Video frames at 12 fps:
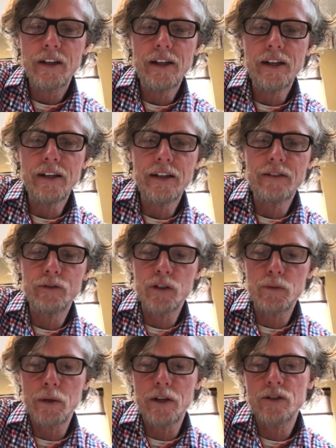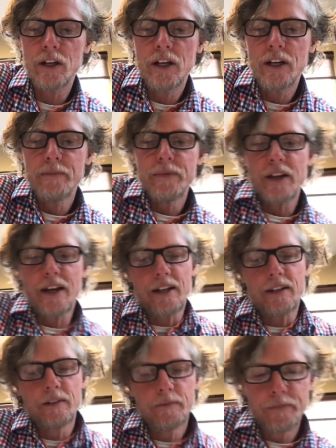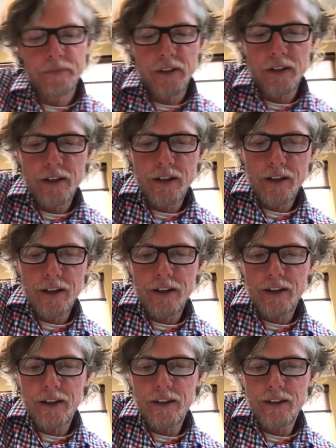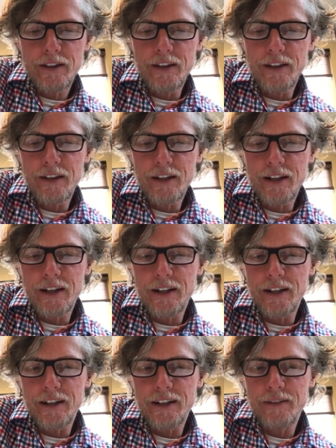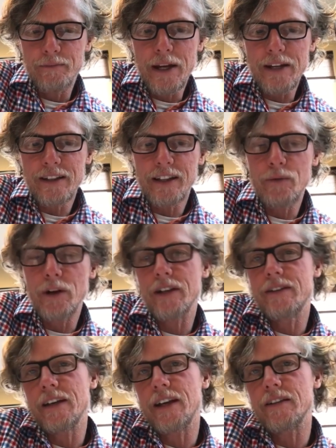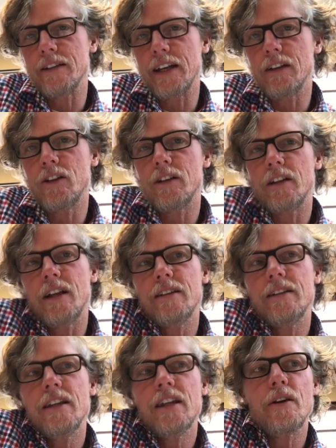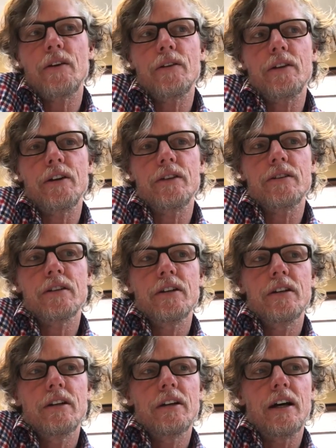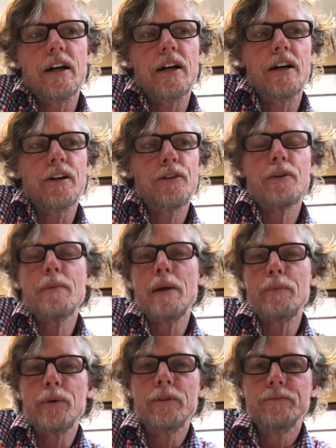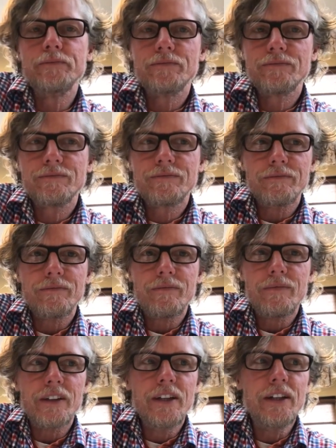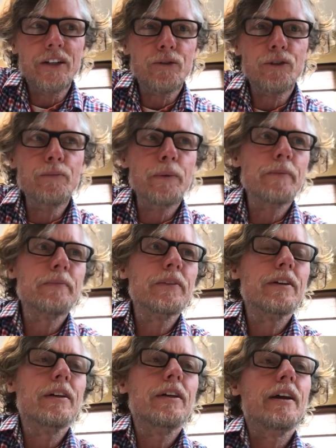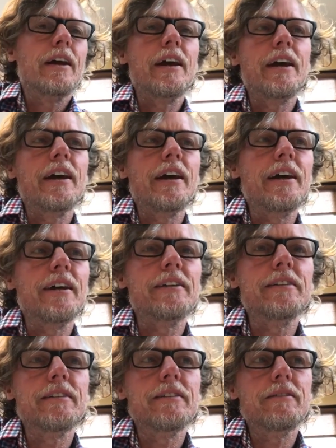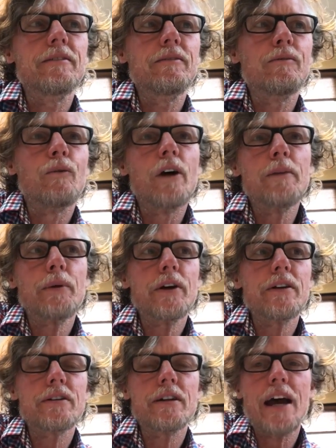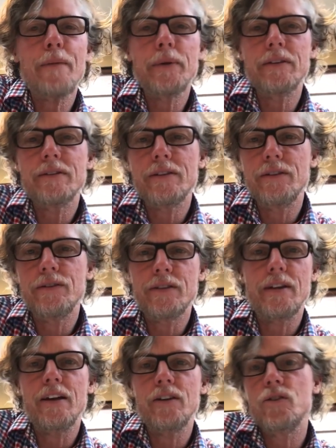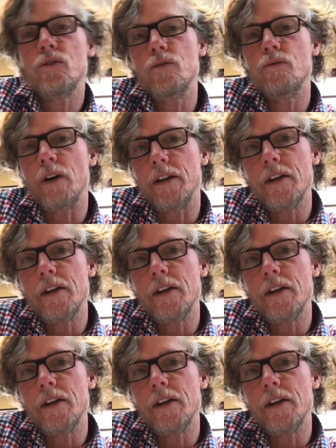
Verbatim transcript: uh, evil speech. And the uh, basically what it said is like, look, let's see there. There's uh, three people in a group, and one person happens to say to